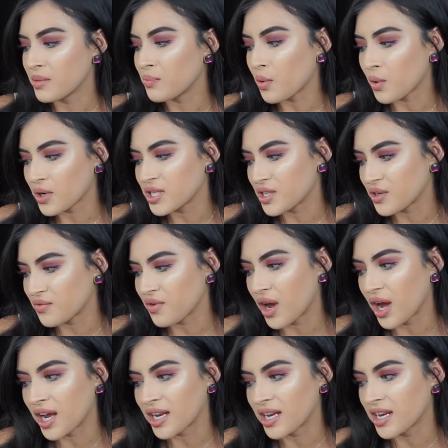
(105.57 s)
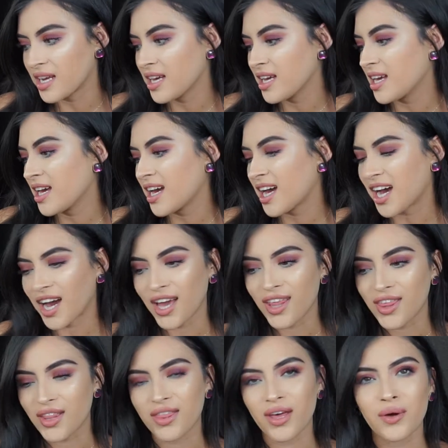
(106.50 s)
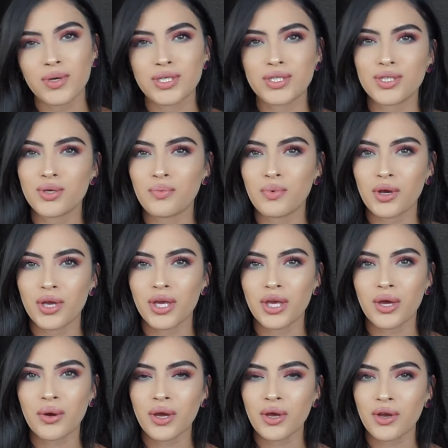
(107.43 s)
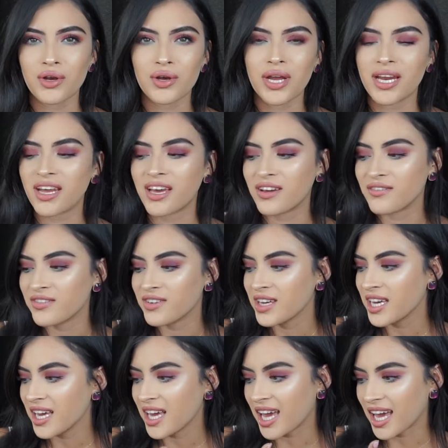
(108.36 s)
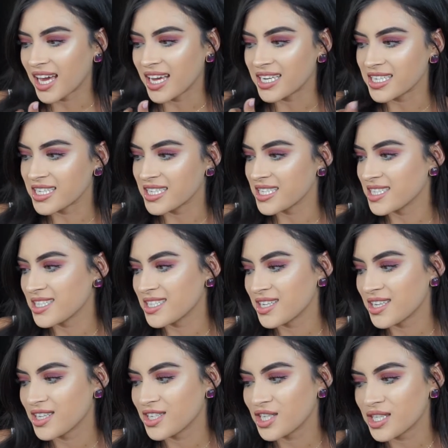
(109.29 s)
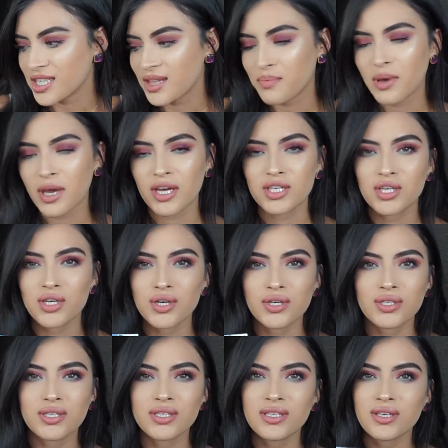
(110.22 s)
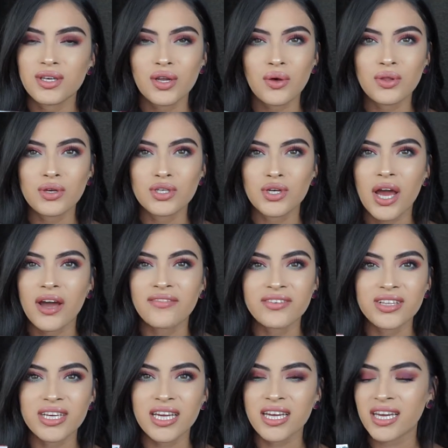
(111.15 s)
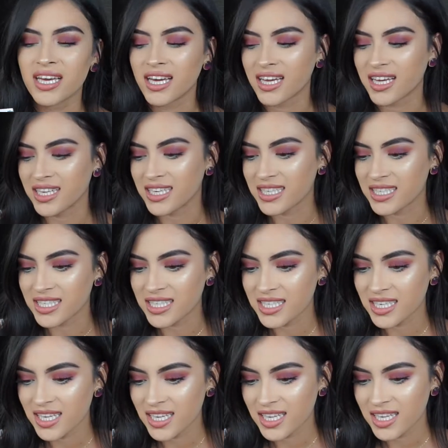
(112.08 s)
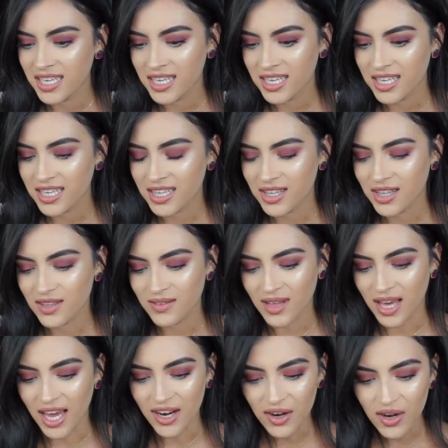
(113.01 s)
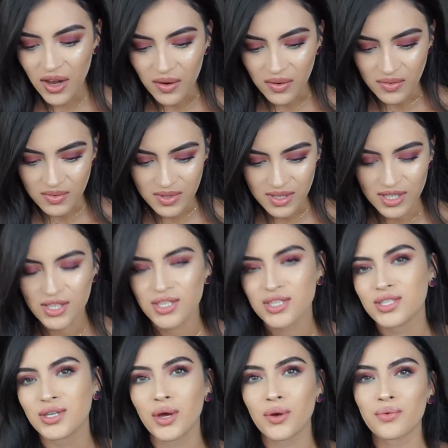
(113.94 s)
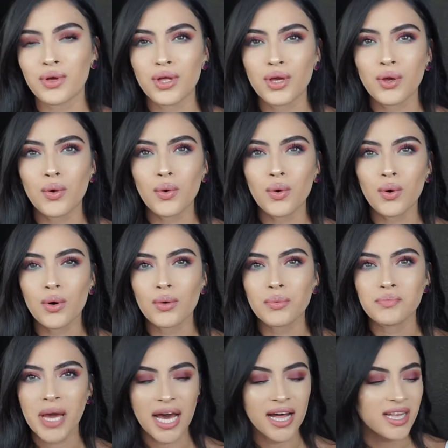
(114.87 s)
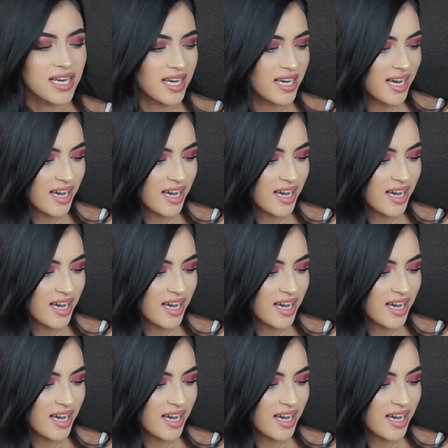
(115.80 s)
Born to Run, I thought that was super cute and creative, and just the pictures, you know, the traveling, and I don't know, just a really cool palette.